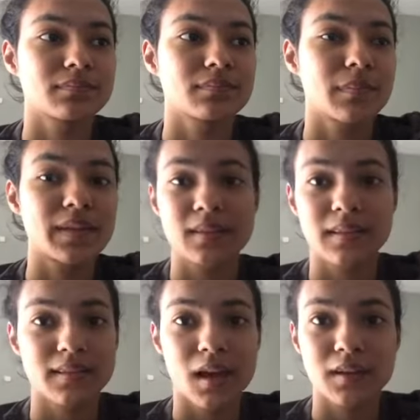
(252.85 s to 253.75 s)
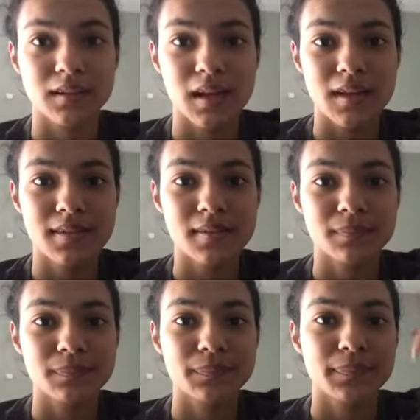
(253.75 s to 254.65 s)
basically started class.
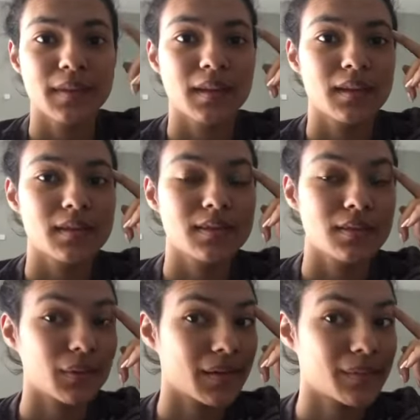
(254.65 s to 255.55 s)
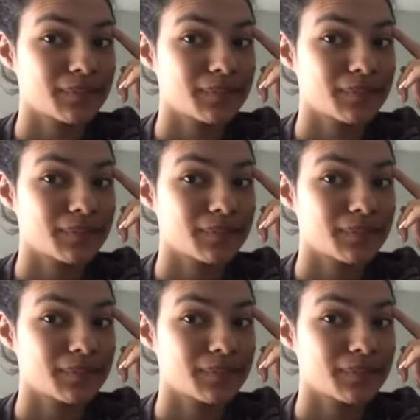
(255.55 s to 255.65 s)
So yeah.